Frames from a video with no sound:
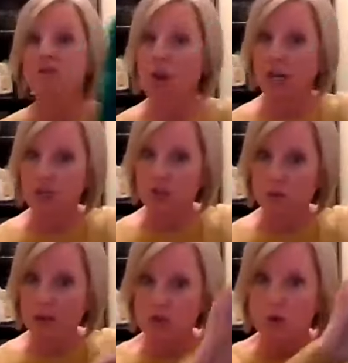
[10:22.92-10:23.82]
you've got too
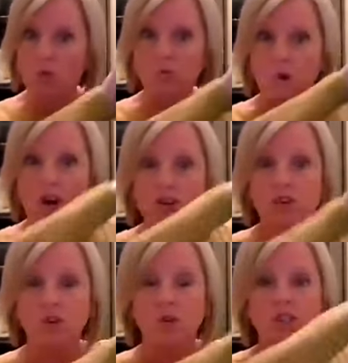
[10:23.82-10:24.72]
much cold water,
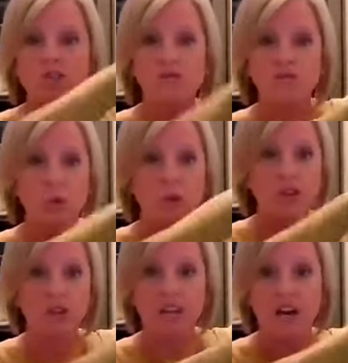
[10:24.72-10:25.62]
you're going to roll
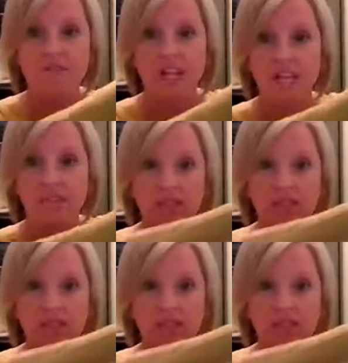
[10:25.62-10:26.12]
your glove and give